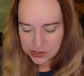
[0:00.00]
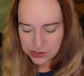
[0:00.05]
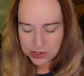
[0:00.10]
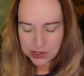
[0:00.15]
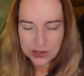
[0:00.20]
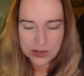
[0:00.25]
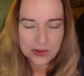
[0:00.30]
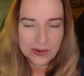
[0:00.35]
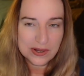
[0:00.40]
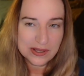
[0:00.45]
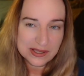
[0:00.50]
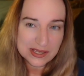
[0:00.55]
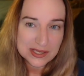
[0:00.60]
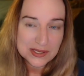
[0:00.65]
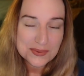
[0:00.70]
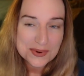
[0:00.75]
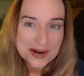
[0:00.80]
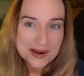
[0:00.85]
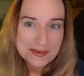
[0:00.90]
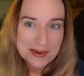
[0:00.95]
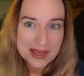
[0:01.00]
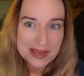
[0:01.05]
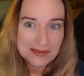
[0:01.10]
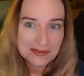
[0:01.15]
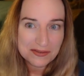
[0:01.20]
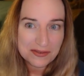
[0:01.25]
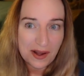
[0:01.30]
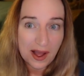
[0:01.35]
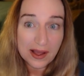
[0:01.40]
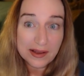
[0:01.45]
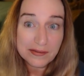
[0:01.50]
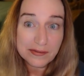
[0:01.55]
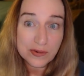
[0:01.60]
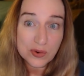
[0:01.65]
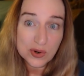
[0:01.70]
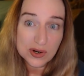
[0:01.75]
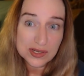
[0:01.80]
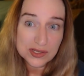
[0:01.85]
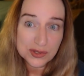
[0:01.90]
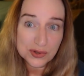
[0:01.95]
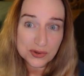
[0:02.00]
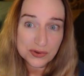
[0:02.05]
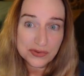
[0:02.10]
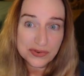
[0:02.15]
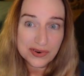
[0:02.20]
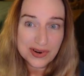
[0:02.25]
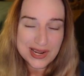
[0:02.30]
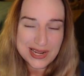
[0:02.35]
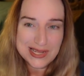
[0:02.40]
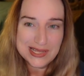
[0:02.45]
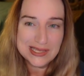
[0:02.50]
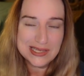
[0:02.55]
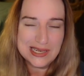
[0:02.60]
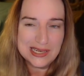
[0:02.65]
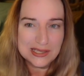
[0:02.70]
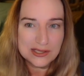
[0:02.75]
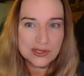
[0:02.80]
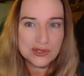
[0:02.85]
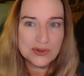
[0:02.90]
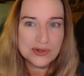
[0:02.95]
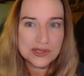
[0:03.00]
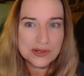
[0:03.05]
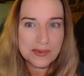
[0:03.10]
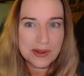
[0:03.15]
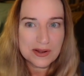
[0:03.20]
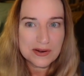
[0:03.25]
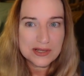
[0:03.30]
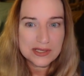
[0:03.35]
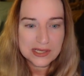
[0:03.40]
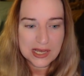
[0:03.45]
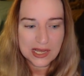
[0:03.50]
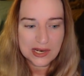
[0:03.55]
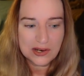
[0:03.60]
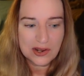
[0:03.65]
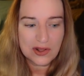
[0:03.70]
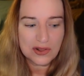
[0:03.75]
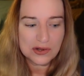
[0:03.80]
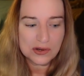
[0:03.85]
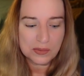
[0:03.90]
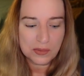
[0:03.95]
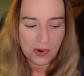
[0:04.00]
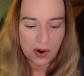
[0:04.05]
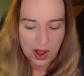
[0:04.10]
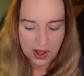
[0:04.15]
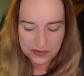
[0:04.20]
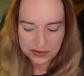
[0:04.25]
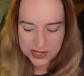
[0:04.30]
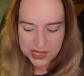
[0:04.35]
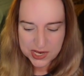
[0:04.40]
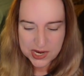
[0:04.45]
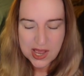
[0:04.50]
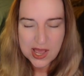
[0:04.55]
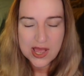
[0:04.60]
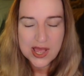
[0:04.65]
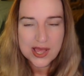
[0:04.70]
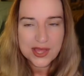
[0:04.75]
So this one I paid five for. It sold for eighteen, so it's about a ten dollar profit.